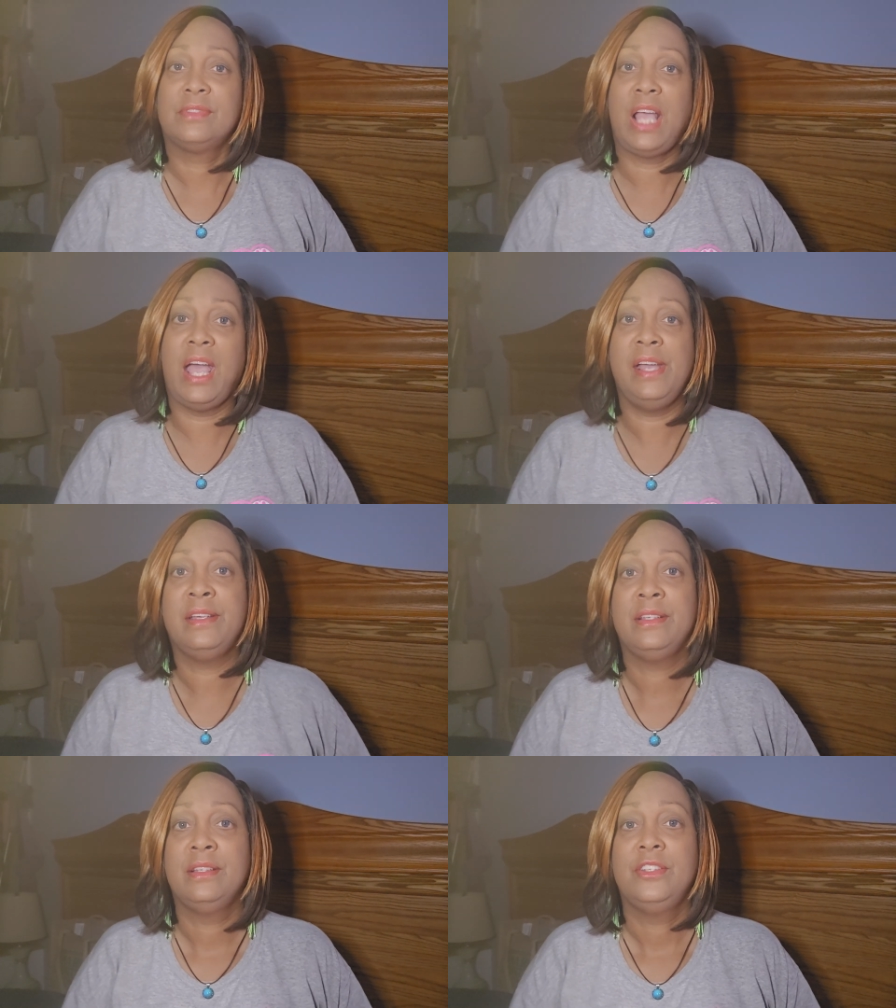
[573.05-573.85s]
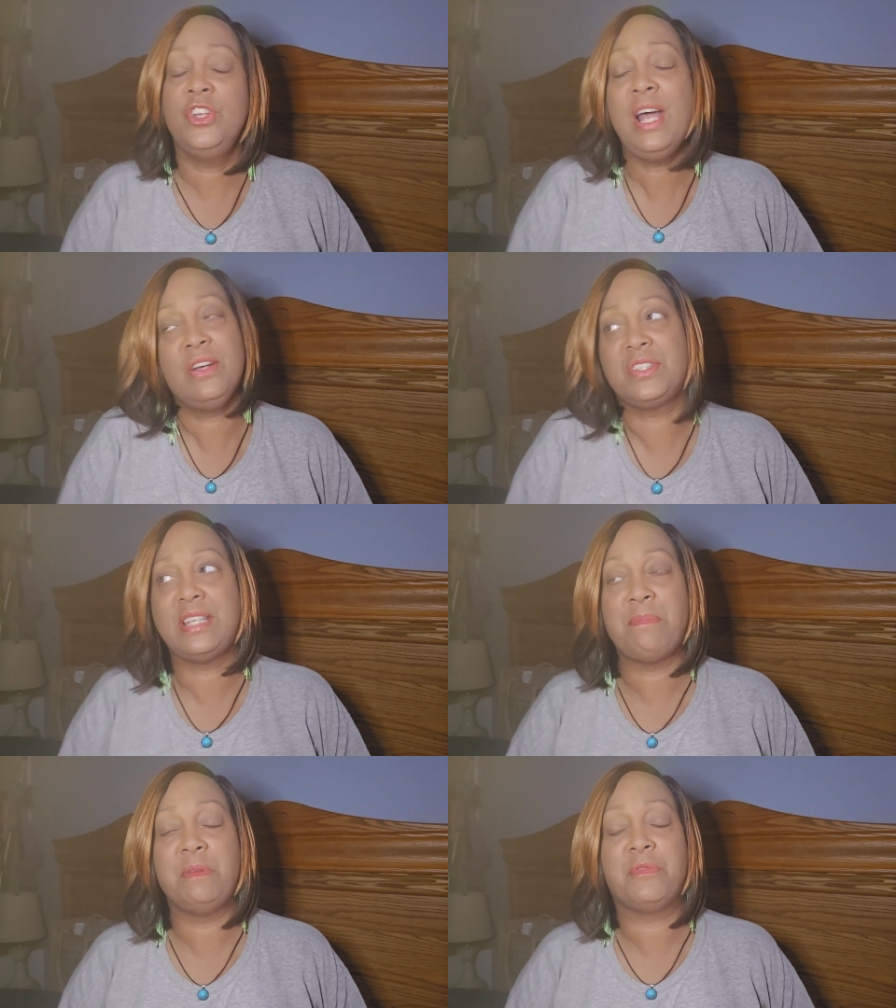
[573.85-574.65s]
Okay? You're not going to
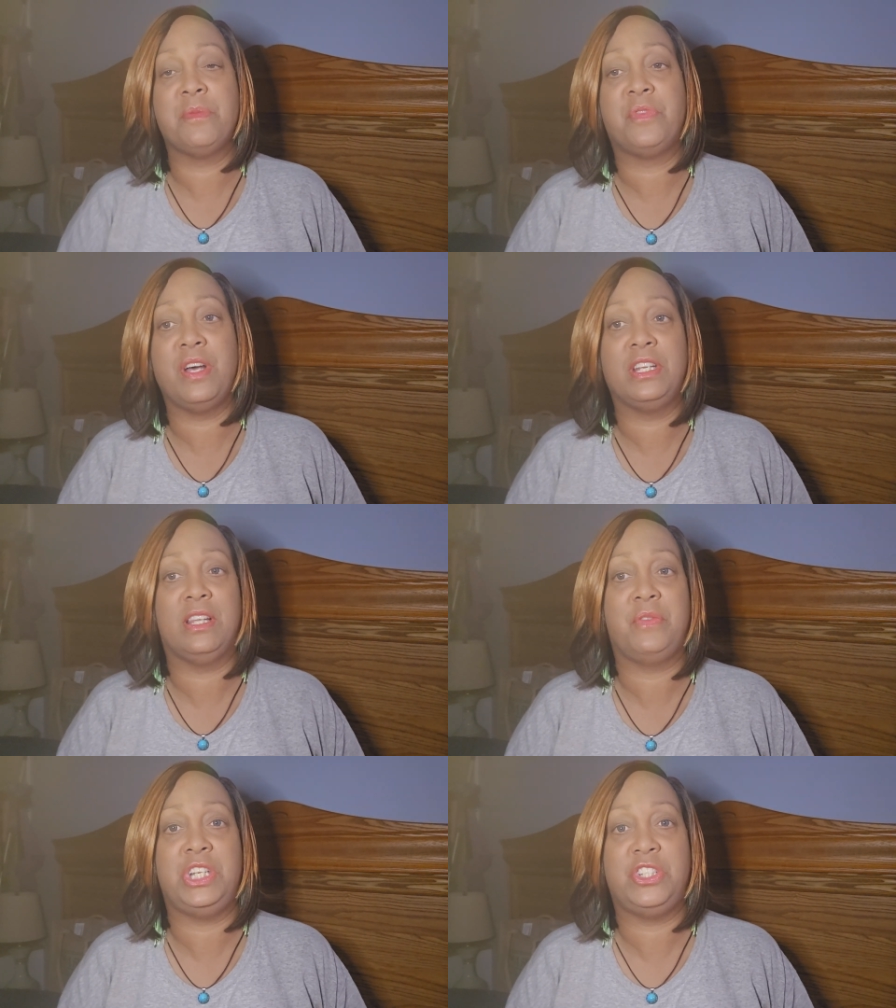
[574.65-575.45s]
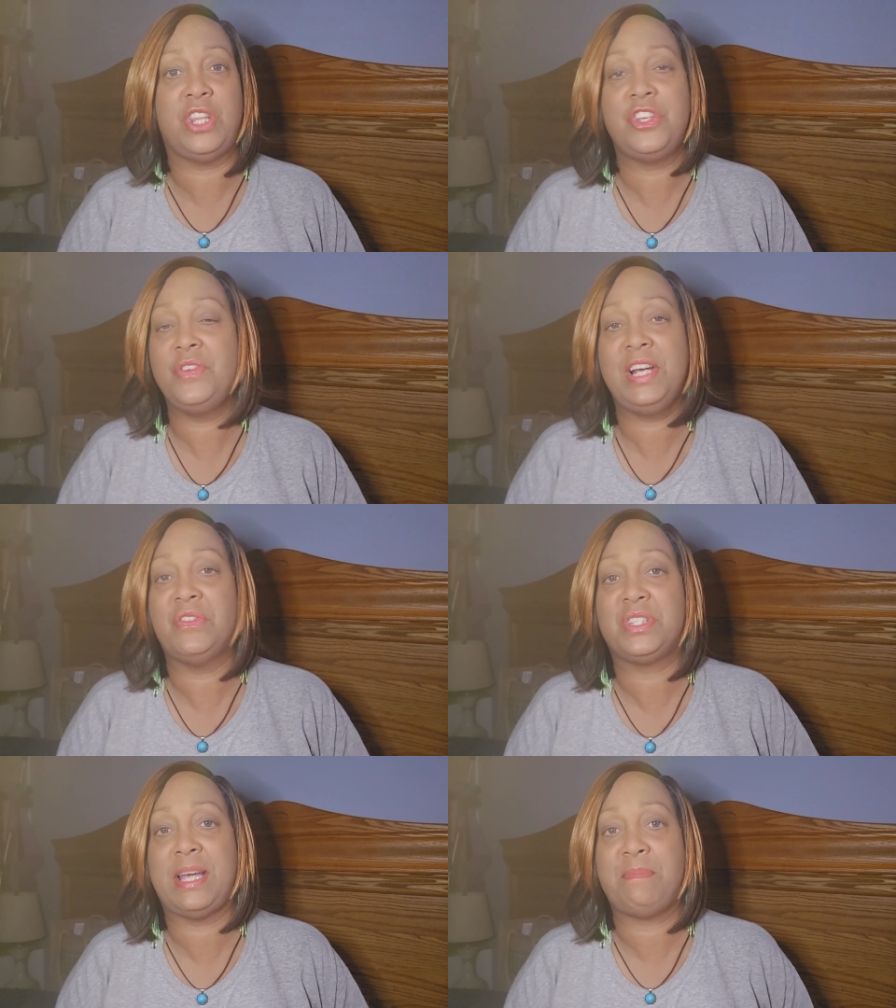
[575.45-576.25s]
stop them from falling in love with each other. You're not
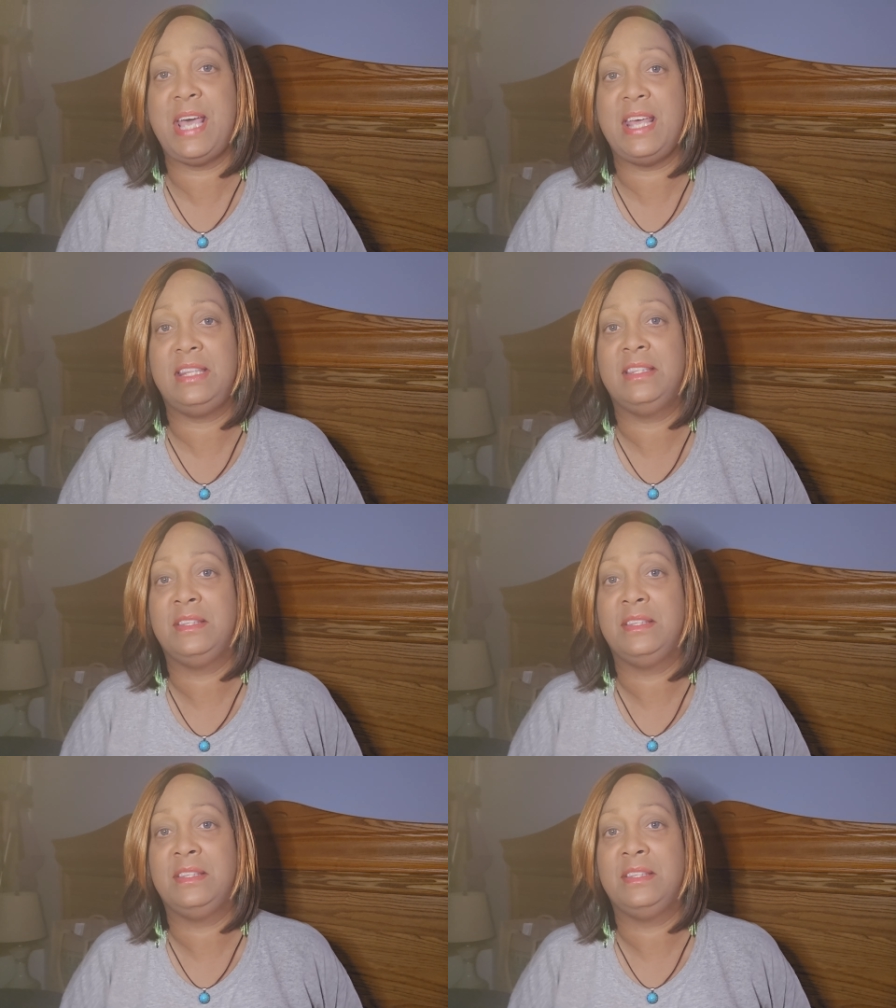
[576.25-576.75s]
going to stop that.